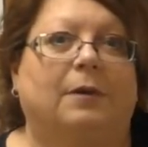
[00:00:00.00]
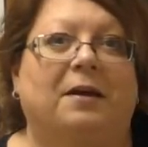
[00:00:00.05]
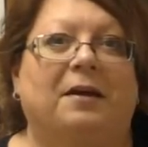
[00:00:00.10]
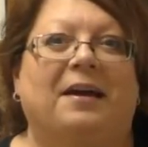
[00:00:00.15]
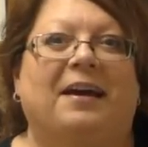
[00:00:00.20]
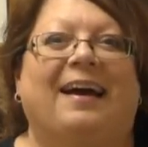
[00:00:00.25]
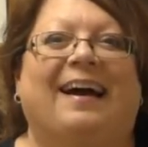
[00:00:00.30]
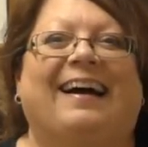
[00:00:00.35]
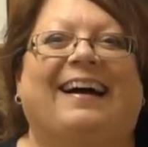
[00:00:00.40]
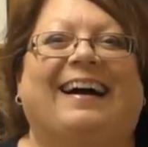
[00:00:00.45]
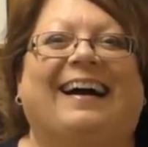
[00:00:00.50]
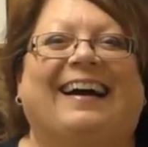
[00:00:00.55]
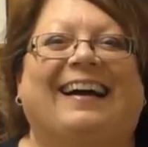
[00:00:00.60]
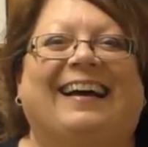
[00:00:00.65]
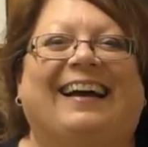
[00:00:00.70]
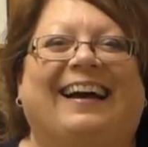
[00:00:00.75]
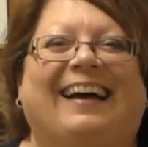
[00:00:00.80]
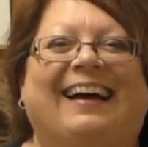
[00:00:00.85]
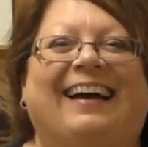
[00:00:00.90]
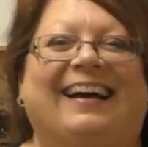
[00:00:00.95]

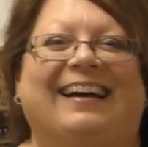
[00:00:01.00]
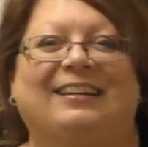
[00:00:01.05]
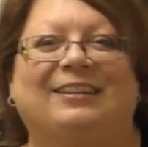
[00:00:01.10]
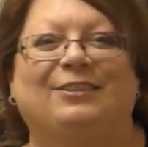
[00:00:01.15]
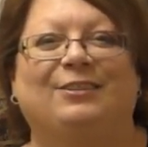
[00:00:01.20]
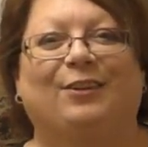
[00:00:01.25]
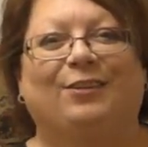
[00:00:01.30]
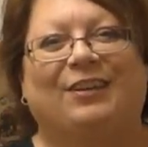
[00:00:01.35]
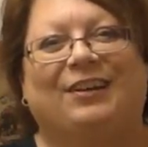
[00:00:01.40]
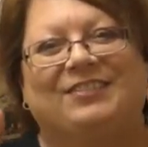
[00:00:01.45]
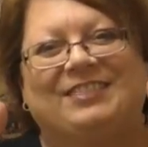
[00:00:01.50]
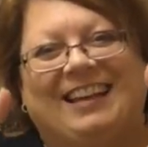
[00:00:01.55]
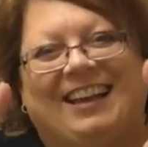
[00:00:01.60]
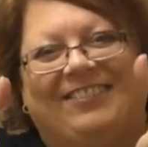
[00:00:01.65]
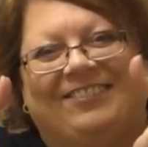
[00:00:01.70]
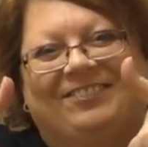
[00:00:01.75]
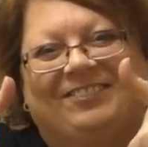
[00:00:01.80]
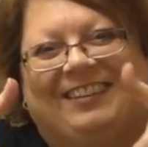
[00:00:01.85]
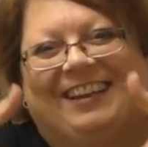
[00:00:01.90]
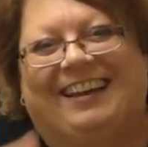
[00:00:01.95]
2 thumbs up.